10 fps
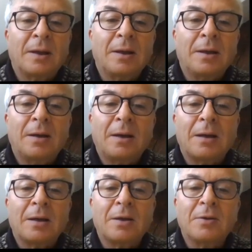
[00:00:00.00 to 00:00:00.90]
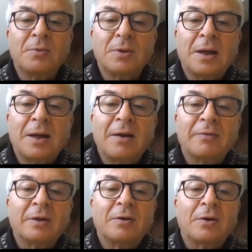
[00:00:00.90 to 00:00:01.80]
here, and you would
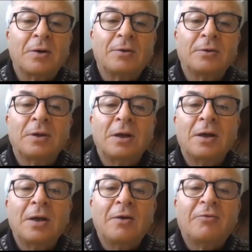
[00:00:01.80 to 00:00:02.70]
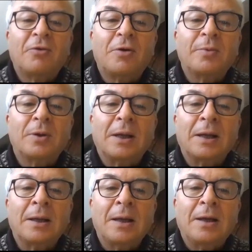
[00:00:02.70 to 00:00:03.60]
have the whole
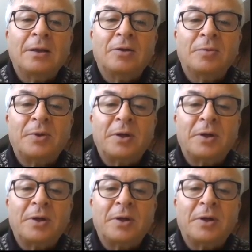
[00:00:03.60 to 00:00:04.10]
formula to